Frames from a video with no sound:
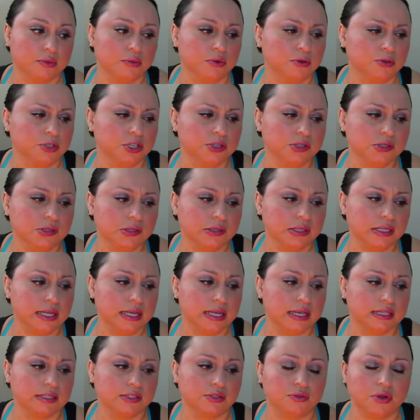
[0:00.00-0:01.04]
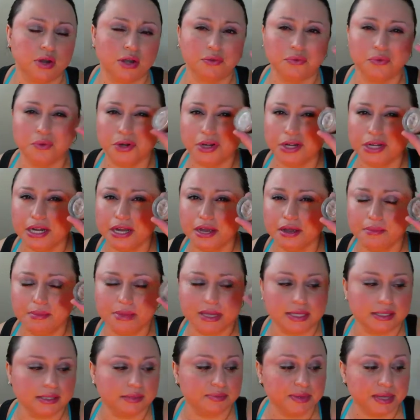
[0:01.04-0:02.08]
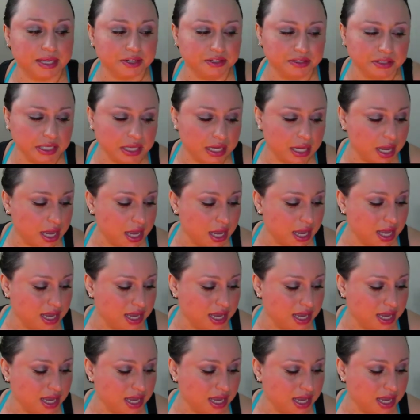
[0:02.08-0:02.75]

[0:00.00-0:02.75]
Well, usually it's groundwork now, because Painterly,